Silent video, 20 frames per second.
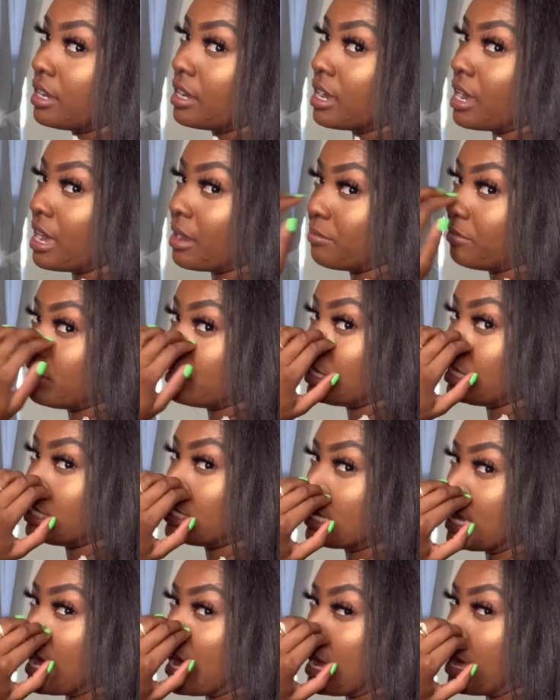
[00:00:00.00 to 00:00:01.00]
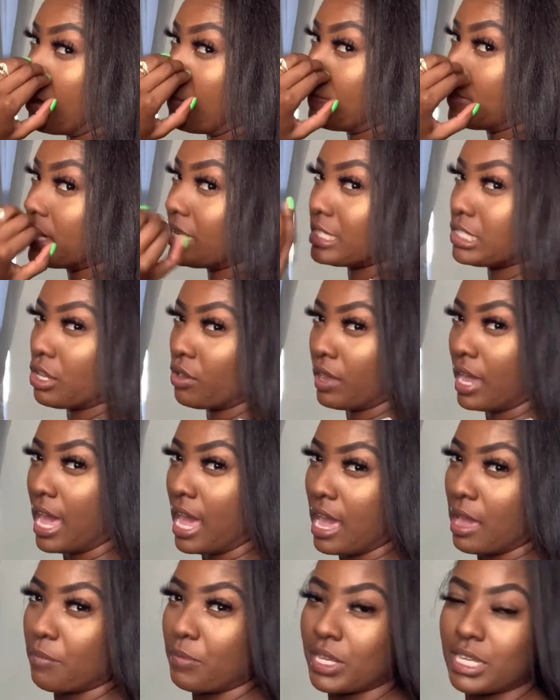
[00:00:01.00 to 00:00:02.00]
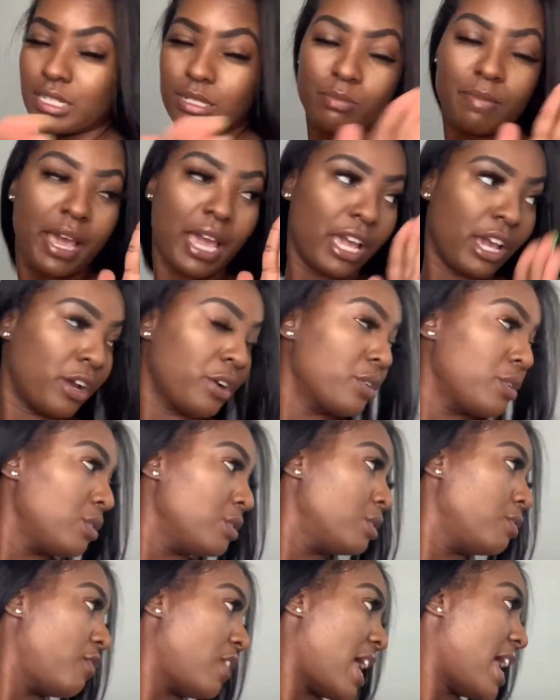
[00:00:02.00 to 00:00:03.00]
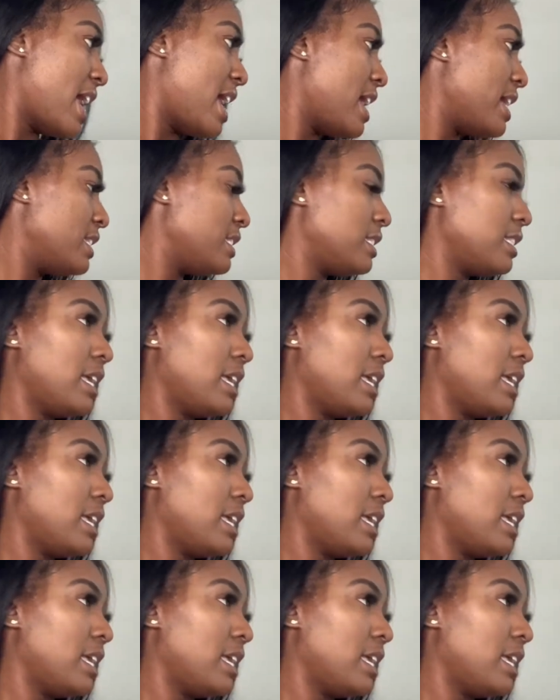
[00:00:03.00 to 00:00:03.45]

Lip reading: I'm really sad, but it's okay because my hair grows fast